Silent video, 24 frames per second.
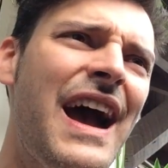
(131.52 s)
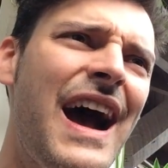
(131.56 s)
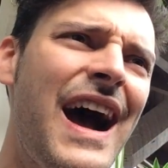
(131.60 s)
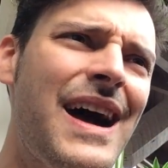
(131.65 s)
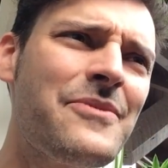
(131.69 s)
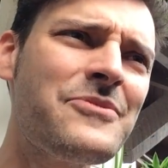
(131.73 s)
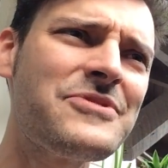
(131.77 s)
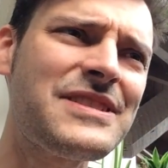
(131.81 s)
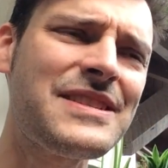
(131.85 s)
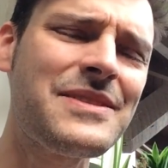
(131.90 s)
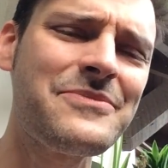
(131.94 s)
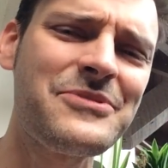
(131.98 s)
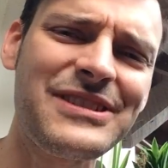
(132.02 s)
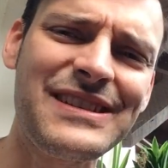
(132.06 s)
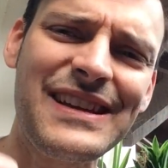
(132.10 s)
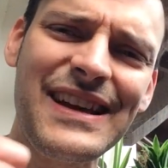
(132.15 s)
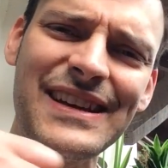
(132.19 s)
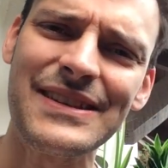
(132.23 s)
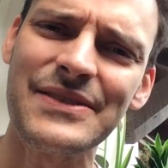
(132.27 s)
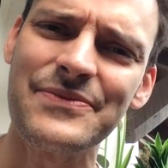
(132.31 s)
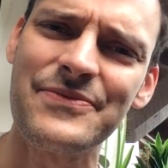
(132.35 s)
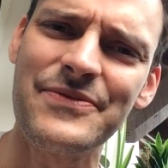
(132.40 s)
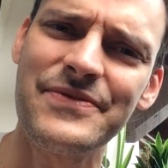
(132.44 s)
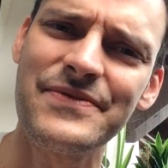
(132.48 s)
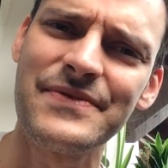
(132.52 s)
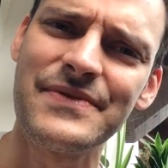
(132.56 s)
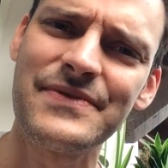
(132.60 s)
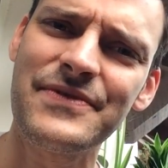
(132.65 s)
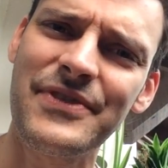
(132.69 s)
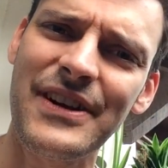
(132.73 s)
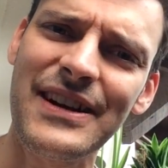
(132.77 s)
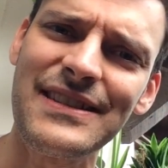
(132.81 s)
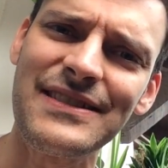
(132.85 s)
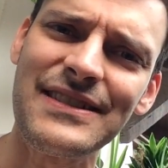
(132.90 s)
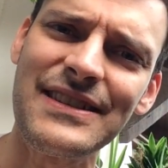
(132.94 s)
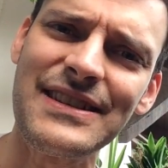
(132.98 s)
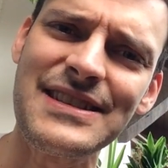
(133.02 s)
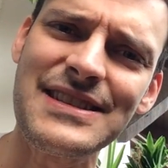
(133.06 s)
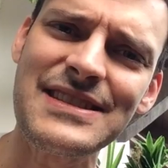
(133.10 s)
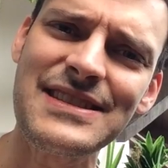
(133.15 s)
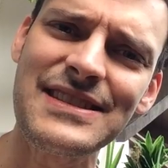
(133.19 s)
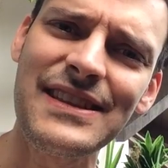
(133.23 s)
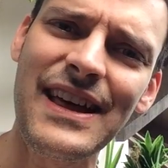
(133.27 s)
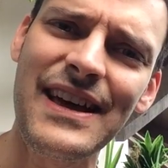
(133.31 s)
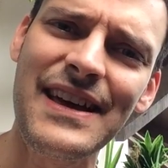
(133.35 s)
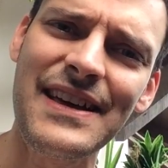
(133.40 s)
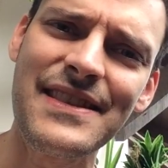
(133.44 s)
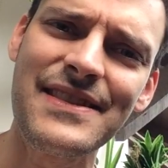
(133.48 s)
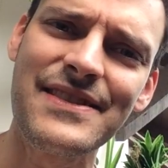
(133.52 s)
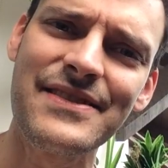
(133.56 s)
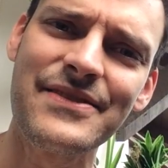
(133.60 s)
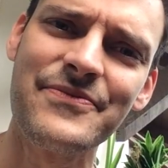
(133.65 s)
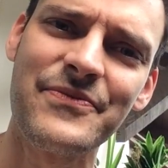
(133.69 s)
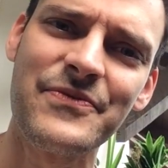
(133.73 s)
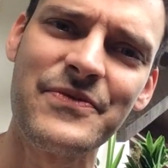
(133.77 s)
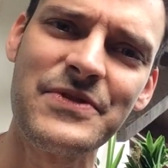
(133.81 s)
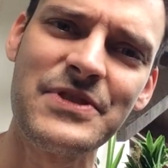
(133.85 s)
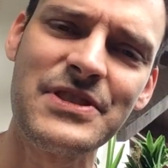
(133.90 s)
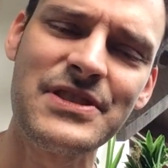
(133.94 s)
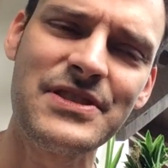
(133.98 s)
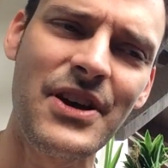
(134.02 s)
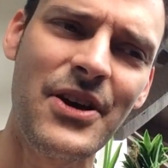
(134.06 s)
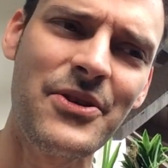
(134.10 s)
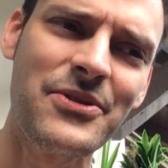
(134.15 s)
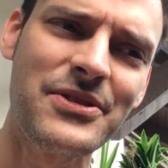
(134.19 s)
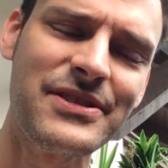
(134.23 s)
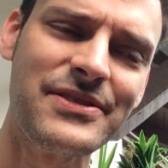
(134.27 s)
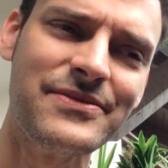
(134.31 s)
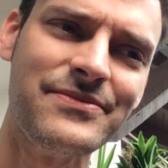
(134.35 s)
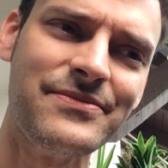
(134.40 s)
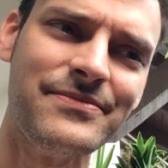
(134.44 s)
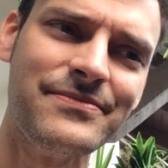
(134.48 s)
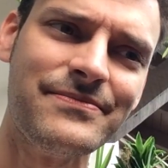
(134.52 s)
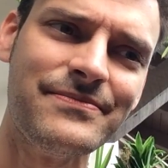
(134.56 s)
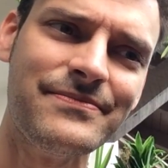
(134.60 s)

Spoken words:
I was able to kind of finally slay the soda